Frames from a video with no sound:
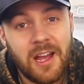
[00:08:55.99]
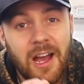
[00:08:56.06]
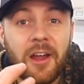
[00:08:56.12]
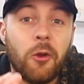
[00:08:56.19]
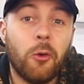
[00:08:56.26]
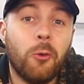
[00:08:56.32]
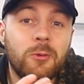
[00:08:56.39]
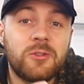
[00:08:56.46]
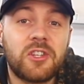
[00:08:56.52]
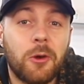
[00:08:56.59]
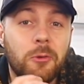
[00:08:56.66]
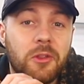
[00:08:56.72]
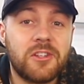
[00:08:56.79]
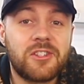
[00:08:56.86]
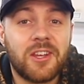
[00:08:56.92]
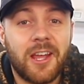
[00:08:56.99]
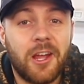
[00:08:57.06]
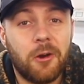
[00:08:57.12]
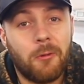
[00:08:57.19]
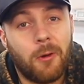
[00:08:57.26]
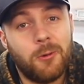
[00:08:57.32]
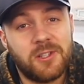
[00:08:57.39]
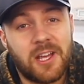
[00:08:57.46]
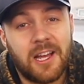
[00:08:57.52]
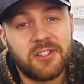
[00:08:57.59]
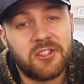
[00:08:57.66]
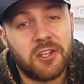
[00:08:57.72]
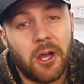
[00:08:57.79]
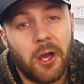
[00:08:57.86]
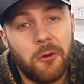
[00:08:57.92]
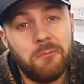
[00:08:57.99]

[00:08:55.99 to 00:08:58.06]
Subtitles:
and also the Seat Rosa has to go.